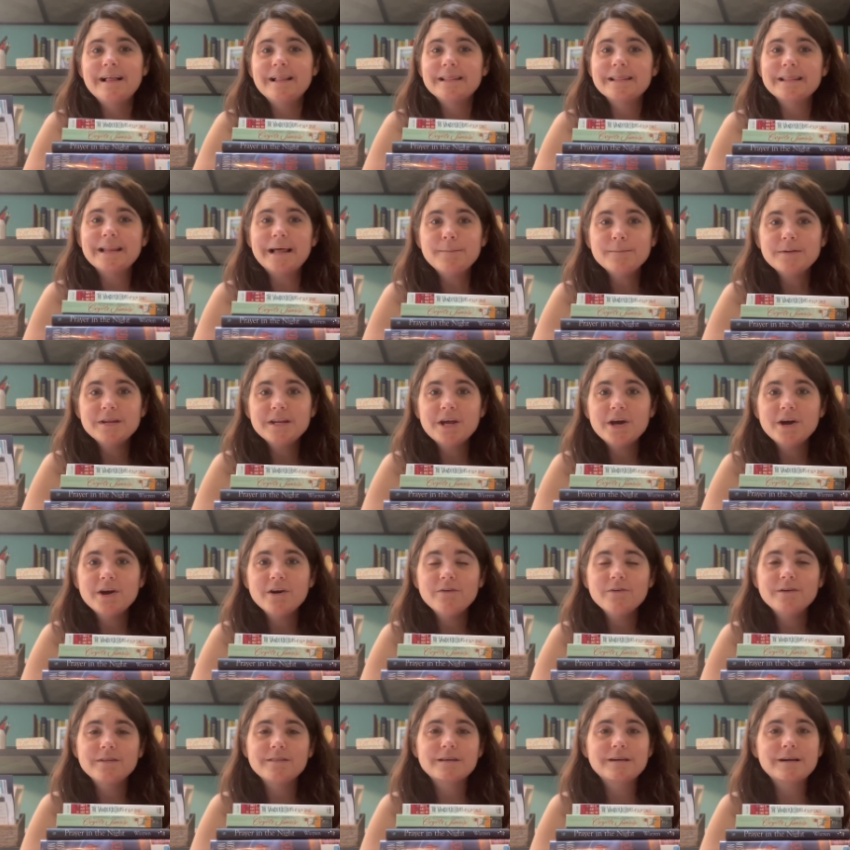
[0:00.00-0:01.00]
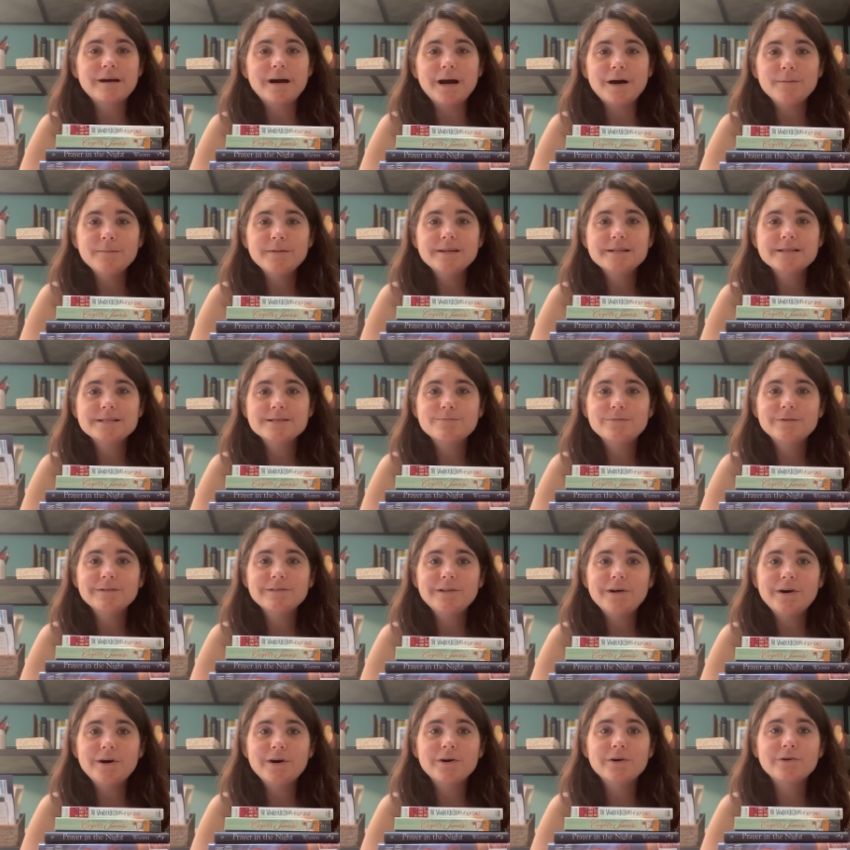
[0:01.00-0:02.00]
Let me know in the comments
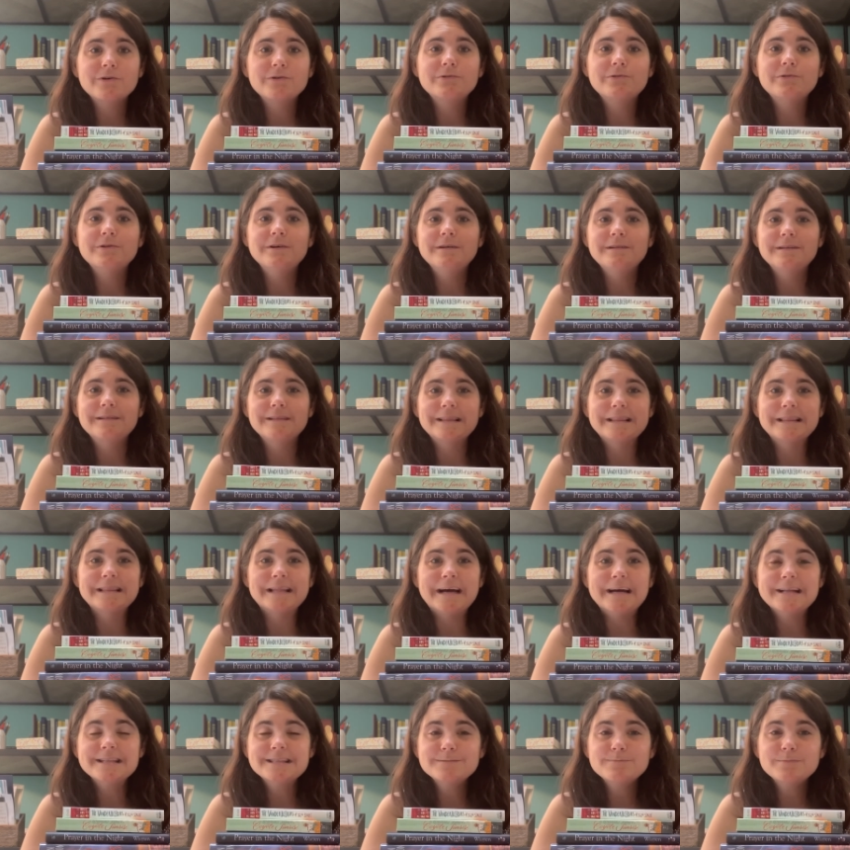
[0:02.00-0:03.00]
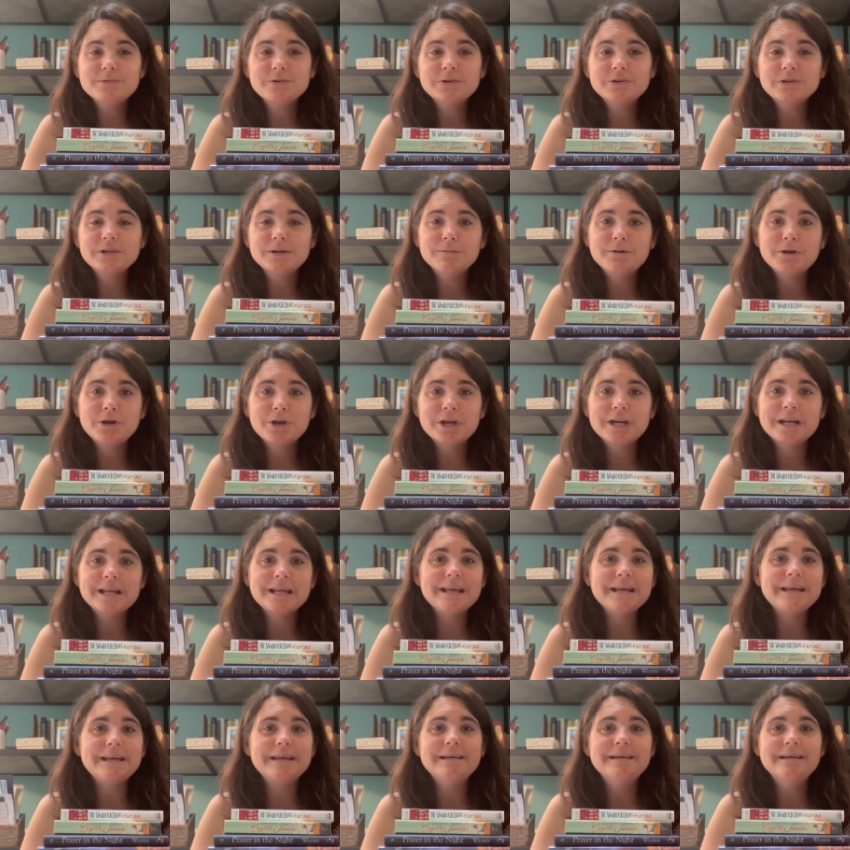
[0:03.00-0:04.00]
below. Let's build
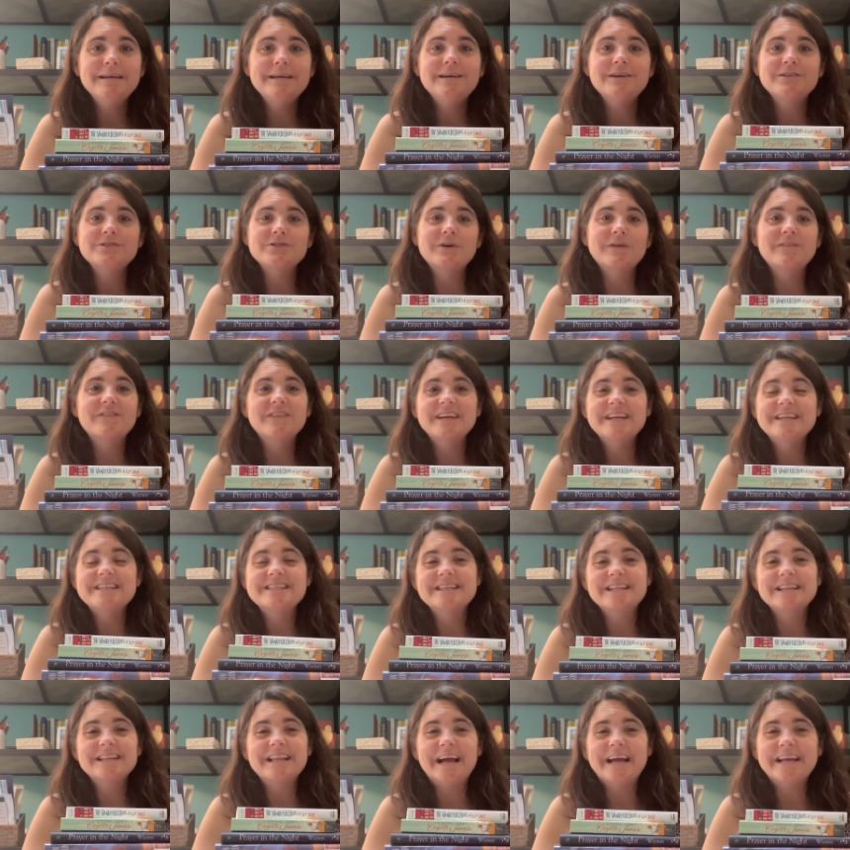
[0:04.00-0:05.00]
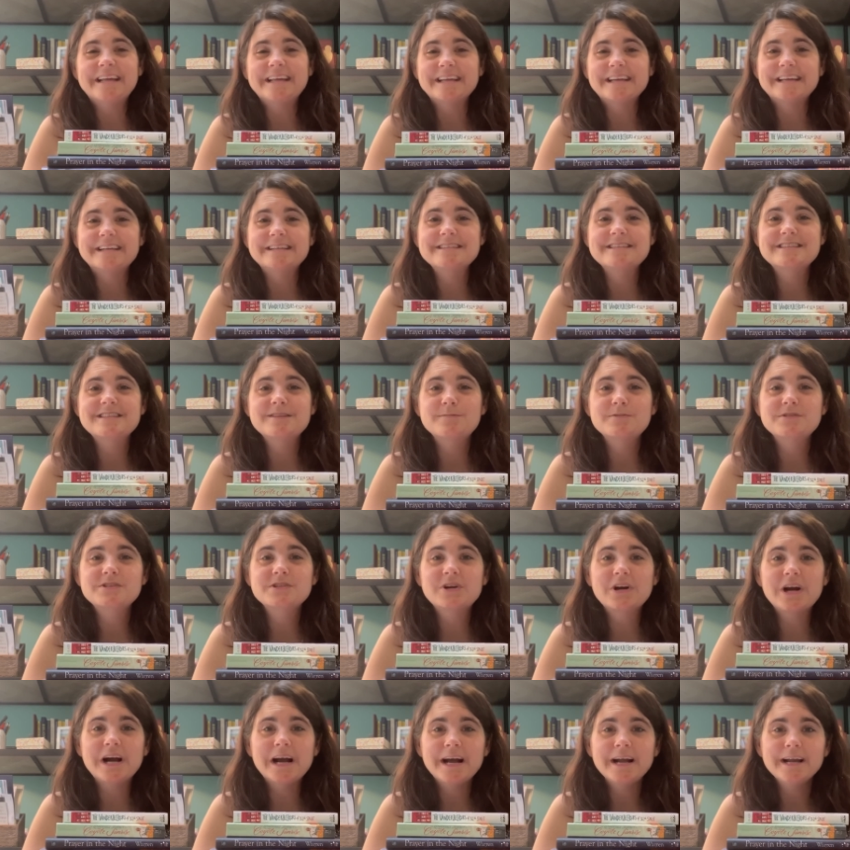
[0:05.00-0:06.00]
community. Don't forget to like and
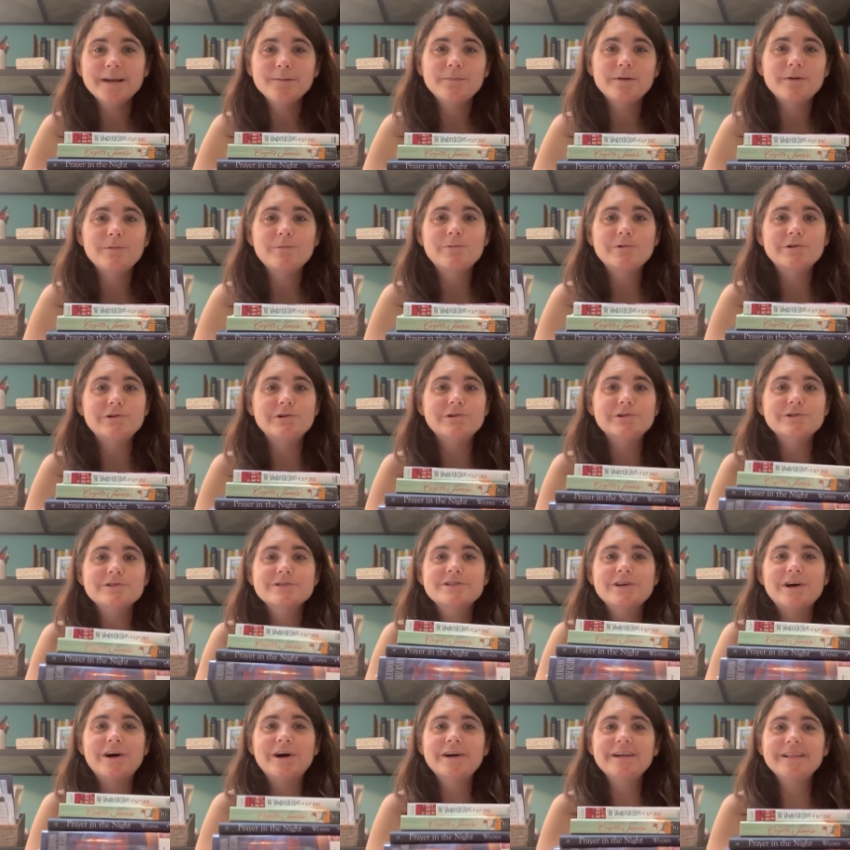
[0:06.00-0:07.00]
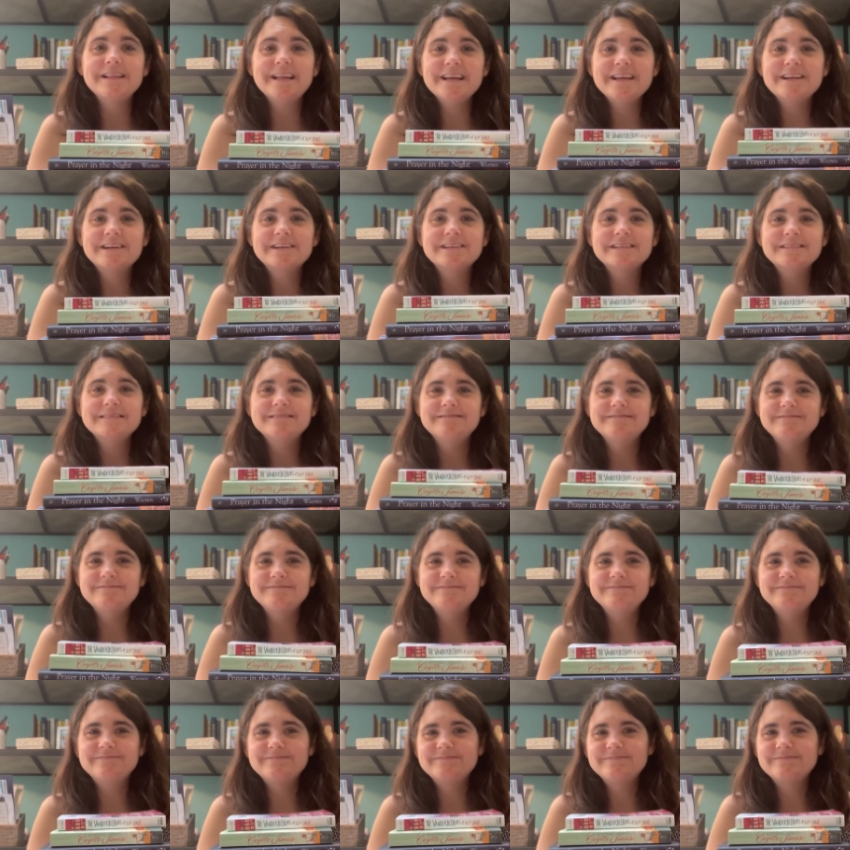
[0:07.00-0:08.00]
subscribe and we'll talk later.
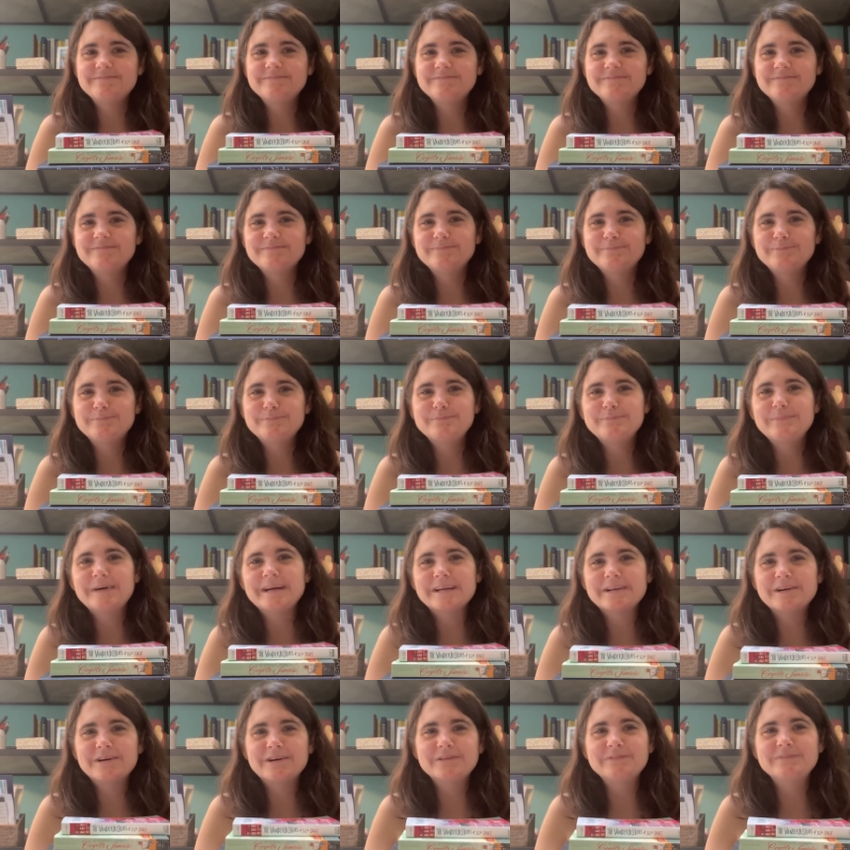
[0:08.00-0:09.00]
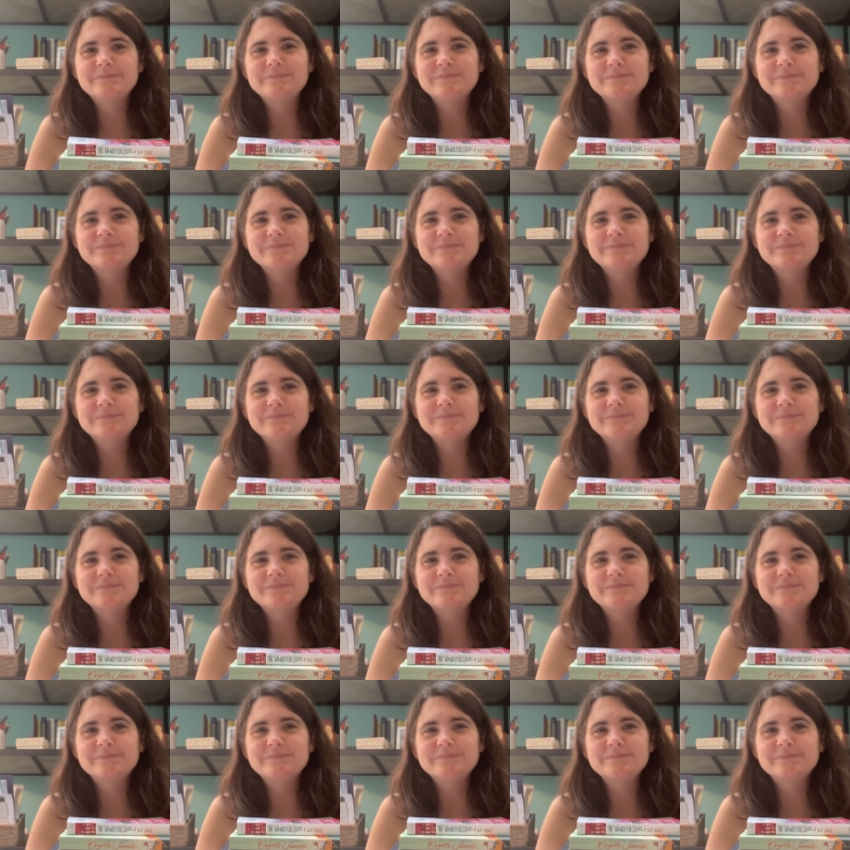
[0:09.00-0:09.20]
Bye y'all.